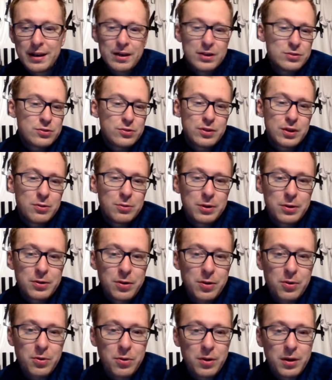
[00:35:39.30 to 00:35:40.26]
So there we
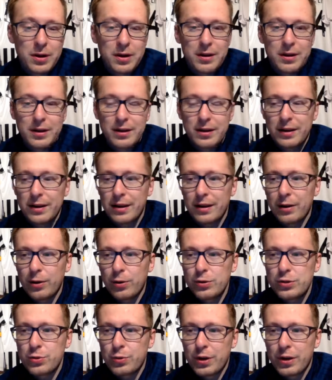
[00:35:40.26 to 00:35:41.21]
go.
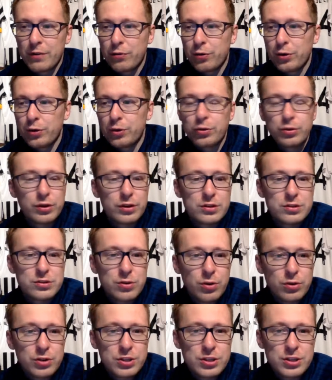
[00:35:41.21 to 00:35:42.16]
Also, we have Ole Gunnar
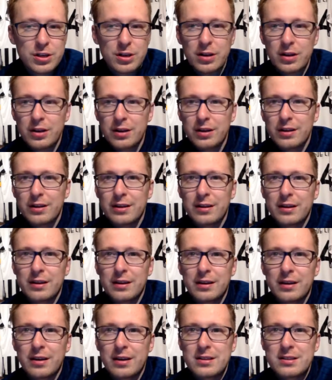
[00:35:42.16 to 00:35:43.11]

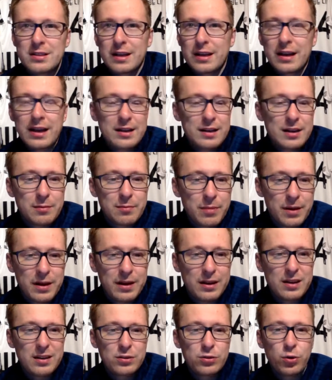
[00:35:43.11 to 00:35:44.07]
Solskjaer, guys like Henning
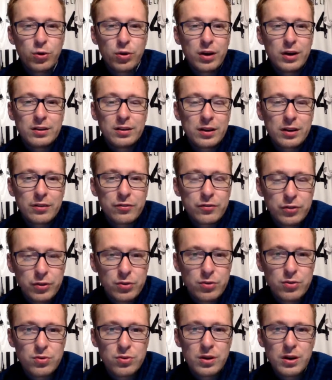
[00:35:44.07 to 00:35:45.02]
Berg, Tore André
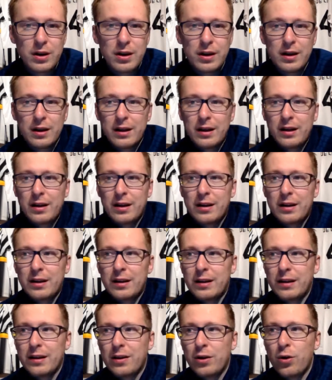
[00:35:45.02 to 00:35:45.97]
Flo.
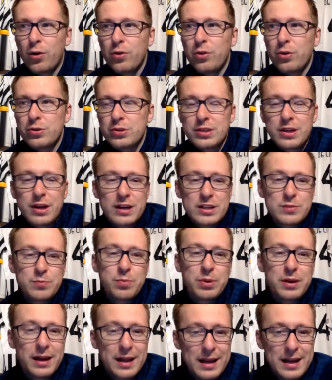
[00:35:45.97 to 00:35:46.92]
All those guys
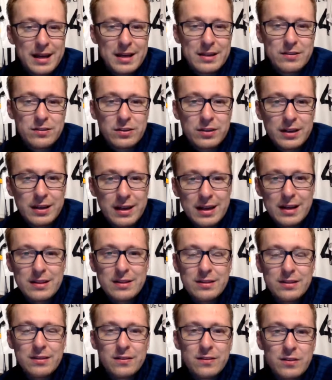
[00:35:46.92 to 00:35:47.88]
played
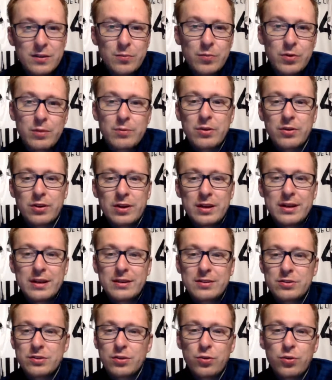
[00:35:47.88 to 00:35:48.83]
in the Premier
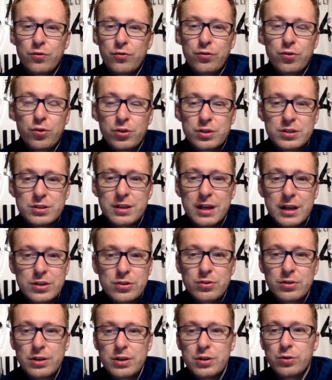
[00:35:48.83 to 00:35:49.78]
League, so of course,
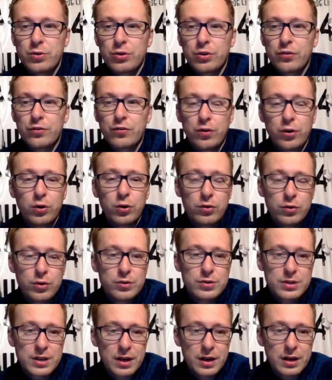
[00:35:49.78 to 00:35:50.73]
naturally, you're going to follow
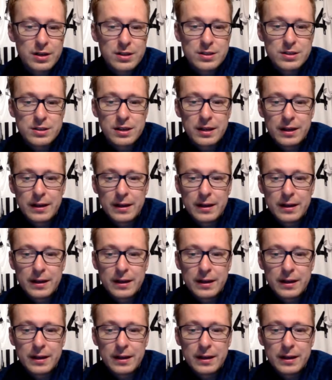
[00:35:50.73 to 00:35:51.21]
those guys.